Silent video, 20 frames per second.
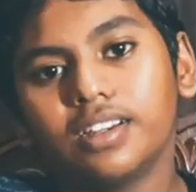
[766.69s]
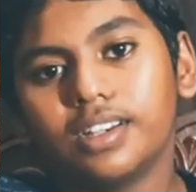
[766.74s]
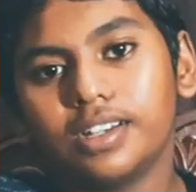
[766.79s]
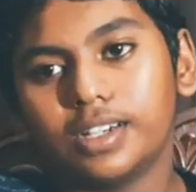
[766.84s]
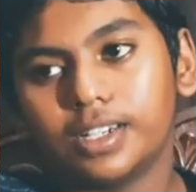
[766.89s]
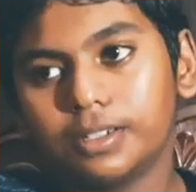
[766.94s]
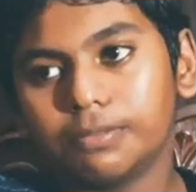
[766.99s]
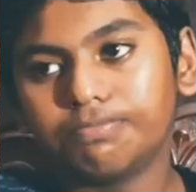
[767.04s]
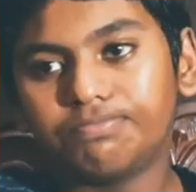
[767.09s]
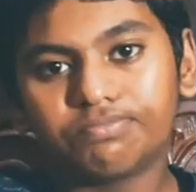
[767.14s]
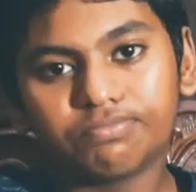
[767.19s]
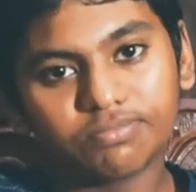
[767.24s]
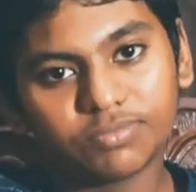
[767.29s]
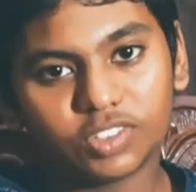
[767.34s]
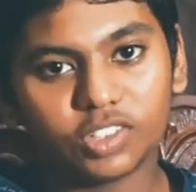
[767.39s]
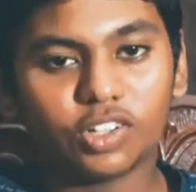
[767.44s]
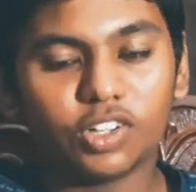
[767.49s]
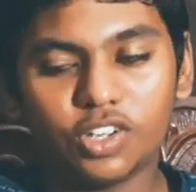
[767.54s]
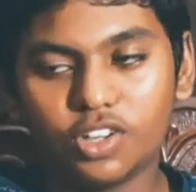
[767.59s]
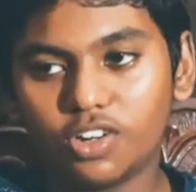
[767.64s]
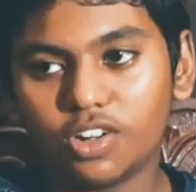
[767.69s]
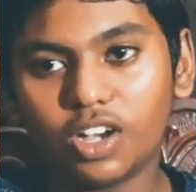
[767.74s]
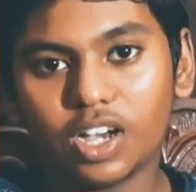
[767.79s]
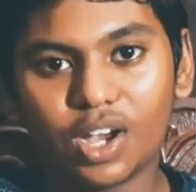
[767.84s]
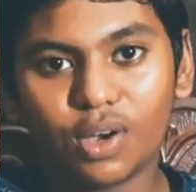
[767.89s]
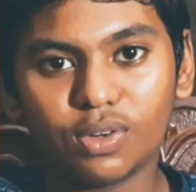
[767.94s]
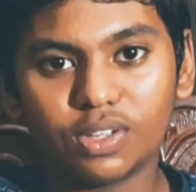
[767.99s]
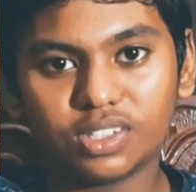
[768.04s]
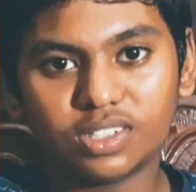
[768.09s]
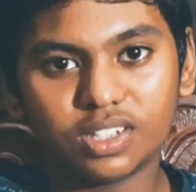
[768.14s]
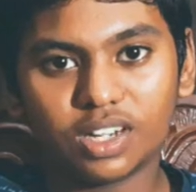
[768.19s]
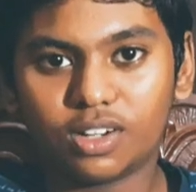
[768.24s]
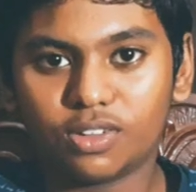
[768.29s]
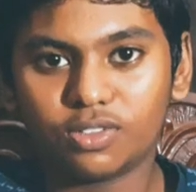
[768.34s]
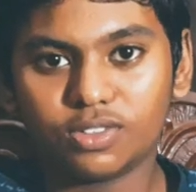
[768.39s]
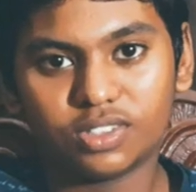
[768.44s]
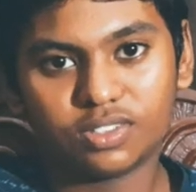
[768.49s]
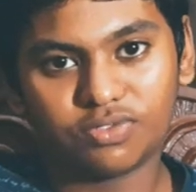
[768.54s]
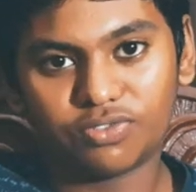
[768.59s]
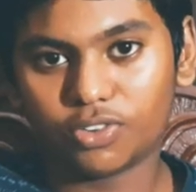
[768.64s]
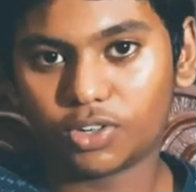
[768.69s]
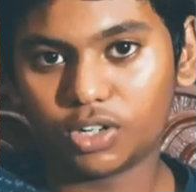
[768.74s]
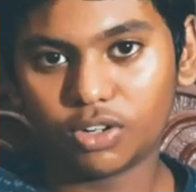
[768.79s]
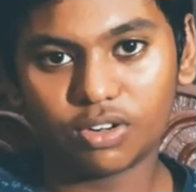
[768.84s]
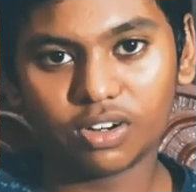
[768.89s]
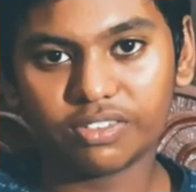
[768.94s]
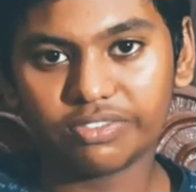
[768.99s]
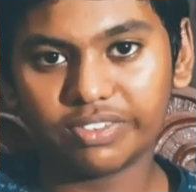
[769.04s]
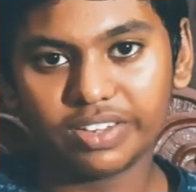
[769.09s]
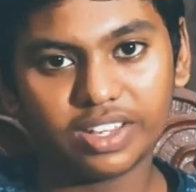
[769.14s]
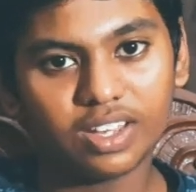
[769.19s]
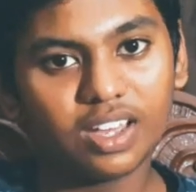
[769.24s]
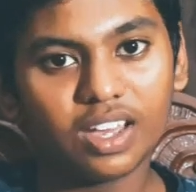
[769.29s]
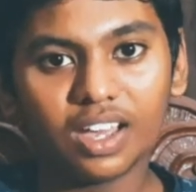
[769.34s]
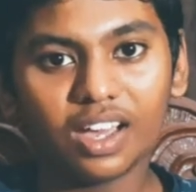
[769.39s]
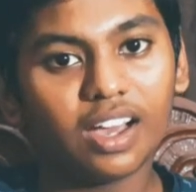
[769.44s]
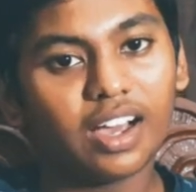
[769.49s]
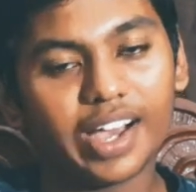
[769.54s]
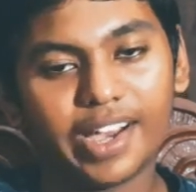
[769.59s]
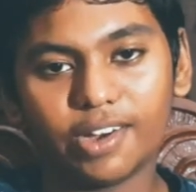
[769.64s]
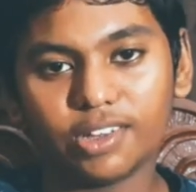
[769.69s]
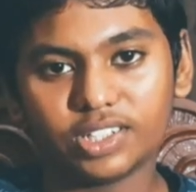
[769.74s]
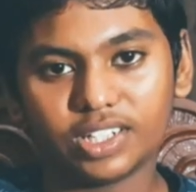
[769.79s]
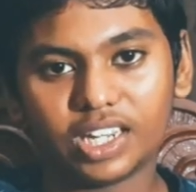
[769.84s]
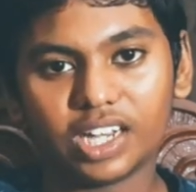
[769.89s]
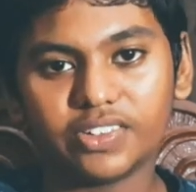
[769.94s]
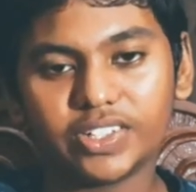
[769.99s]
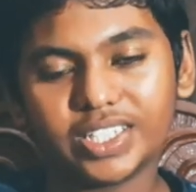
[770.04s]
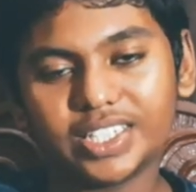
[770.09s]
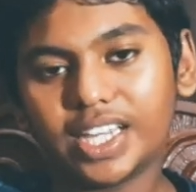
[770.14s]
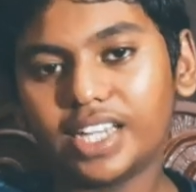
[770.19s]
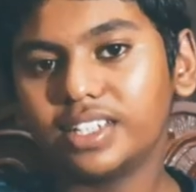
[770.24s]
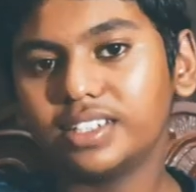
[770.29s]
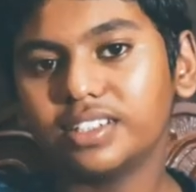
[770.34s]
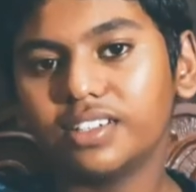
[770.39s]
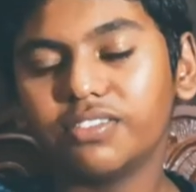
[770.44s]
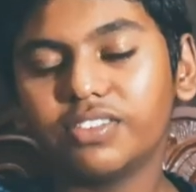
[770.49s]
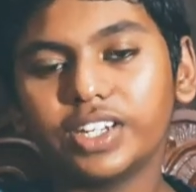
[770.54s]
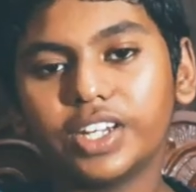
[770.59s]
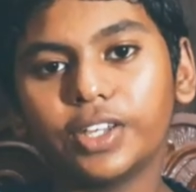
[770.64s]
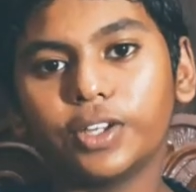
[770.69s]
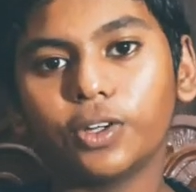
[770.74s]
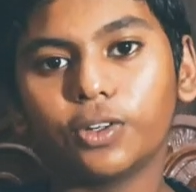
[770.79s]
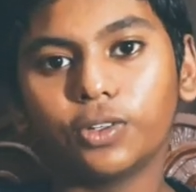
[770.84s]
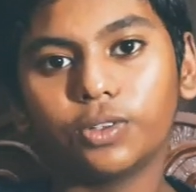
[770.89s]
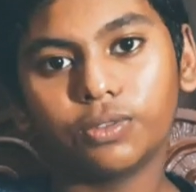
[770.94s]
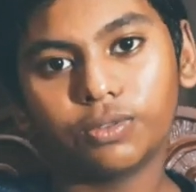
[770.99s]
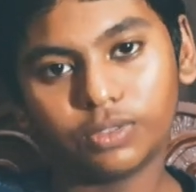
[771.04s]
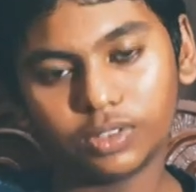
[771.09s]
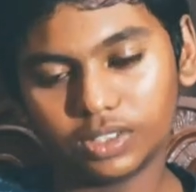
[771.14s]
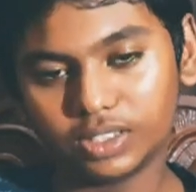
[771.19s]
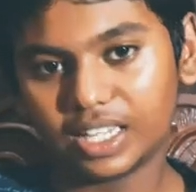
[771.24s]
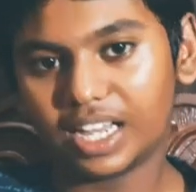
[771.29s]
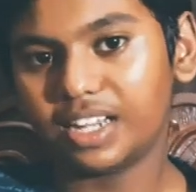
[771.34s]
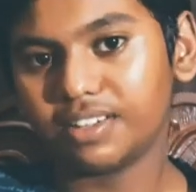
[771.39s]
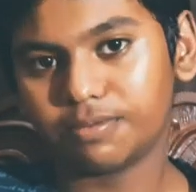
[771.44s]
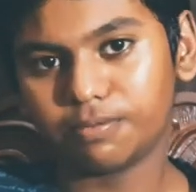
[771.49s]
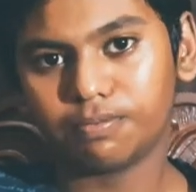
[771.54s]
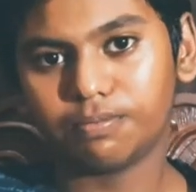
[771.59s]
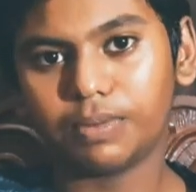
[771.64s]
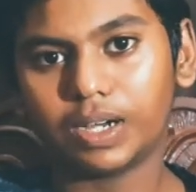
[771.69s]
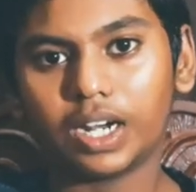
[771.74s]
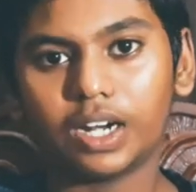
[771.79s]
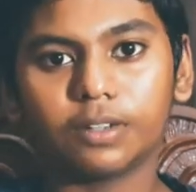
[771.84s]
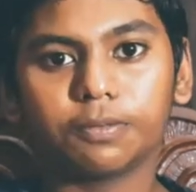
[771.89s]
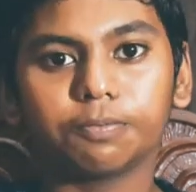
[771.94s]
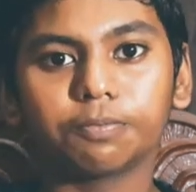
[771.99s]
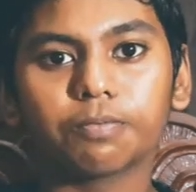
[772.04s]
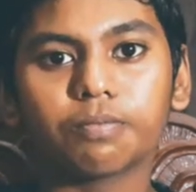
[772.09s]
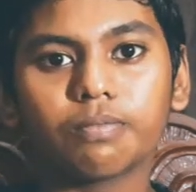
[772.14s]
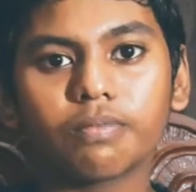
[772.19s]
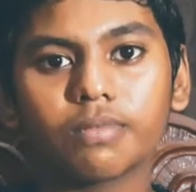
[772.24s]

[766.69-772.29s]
So you know how it sounds. Photography, I also covered that in the video, in that part.